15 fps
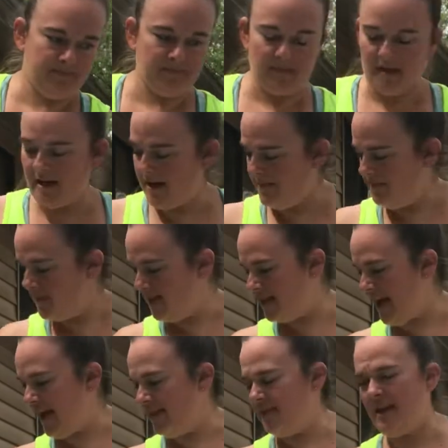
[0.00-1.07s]
okay?
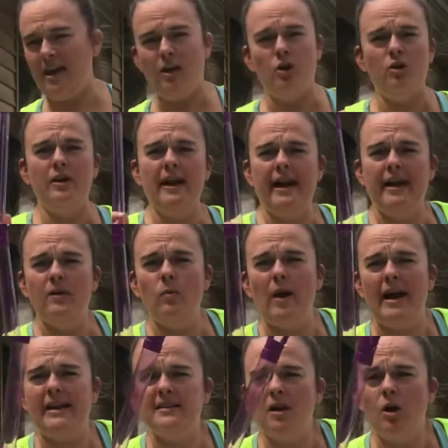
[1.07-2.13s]
Second thing, good hand
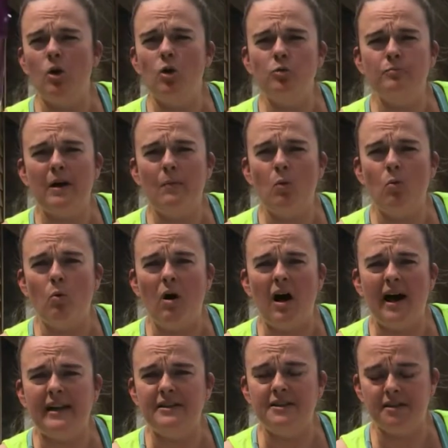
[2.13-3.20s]
weights, old bubble
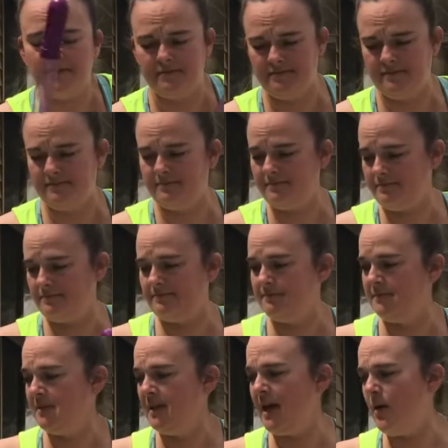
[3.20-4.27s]
wand.
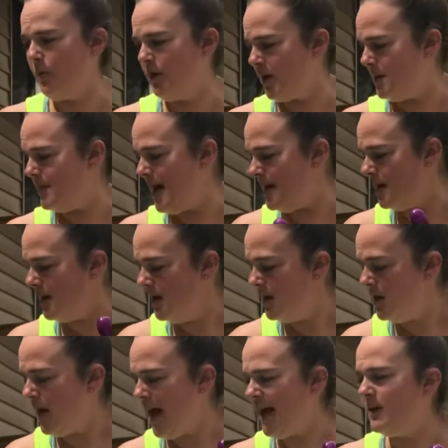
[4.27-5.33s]
Okay, we're gonna make
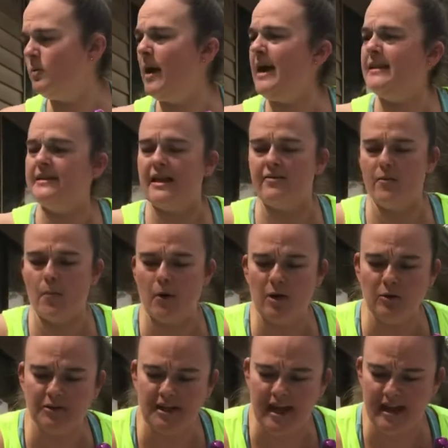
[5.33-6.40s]
hand weights out of a
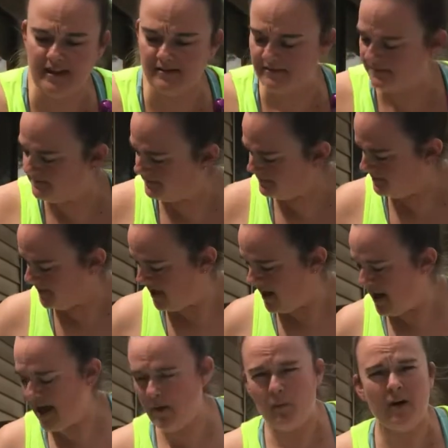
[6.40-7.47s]
Pringles can,
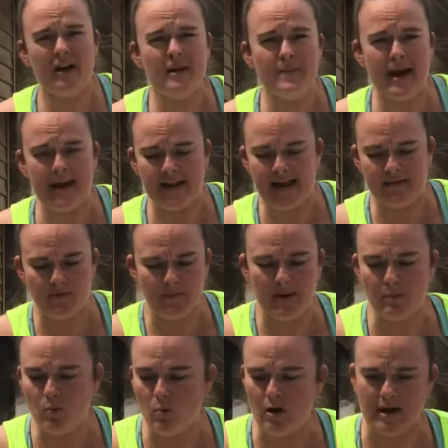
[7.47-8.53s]
and we're gonna make it out of a
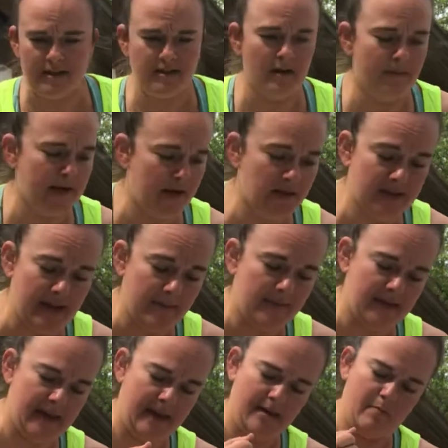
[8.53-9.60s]
bubble wand. So I'm gonna do the same
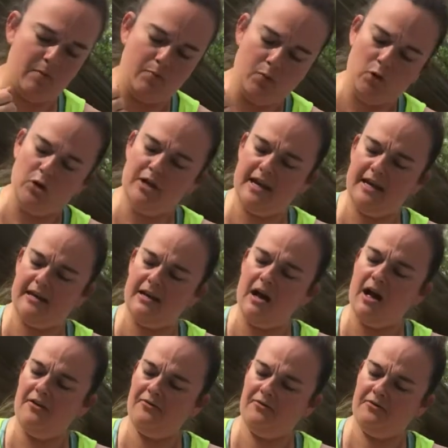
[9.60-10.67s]
thing. I'm gonna pull the end
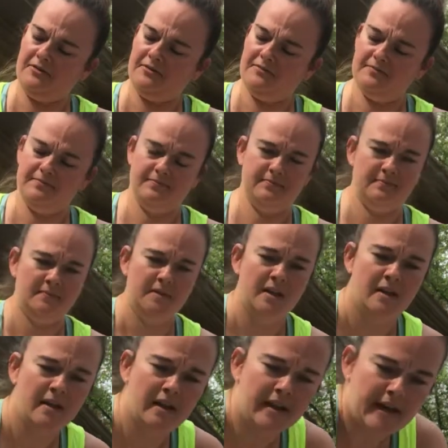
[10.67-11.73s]
off.
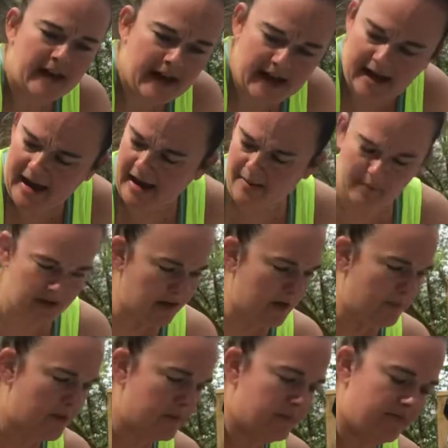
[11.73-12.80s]
I'm gonna
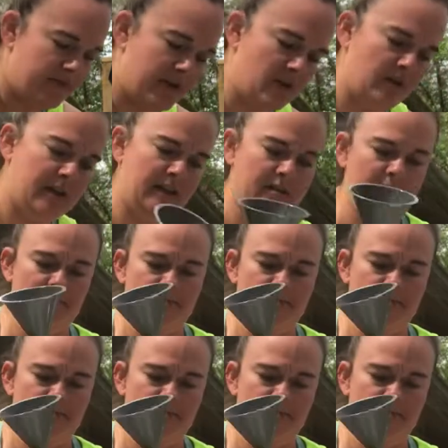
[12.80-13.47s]
put my funnel in.